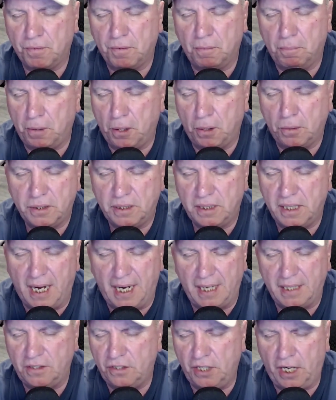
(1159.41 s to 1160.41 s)
from both
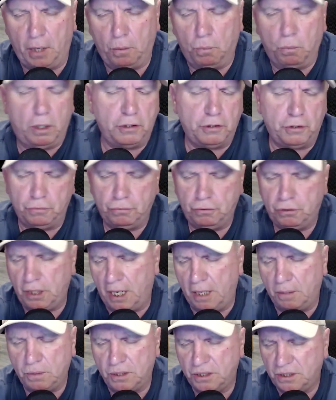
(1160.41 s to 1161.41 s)
sides saying what you
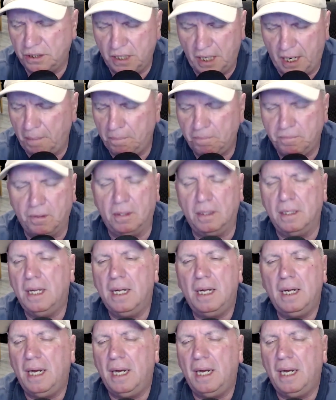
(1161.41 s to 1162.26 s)
said was shameful.